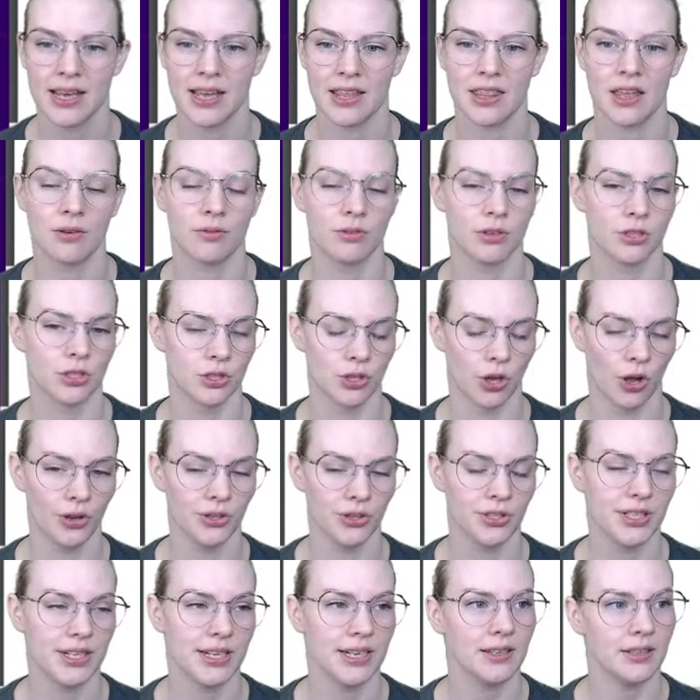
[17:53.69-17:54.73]
that
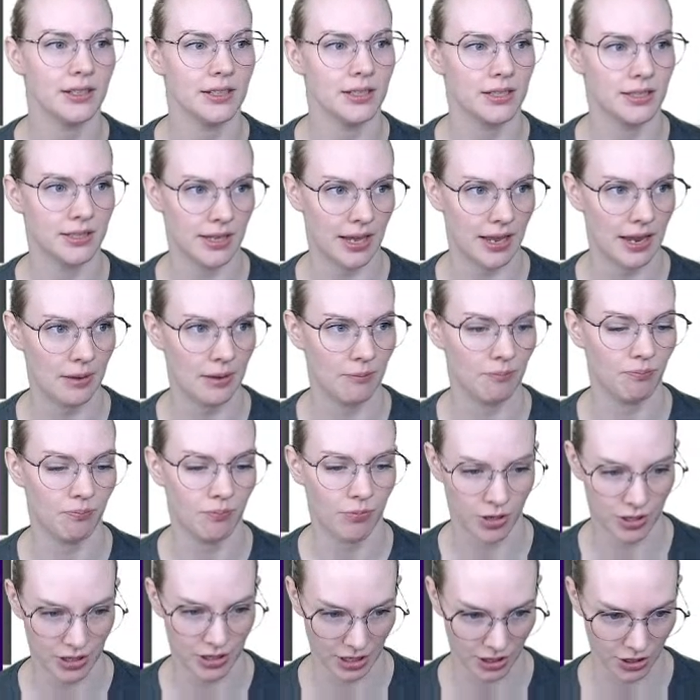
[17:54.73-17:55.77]
result in the same
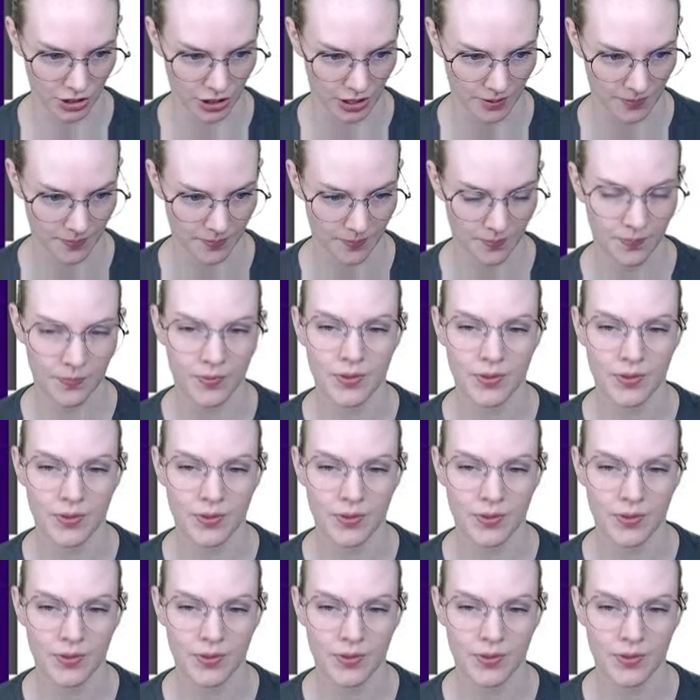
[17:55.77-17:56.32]
prediction.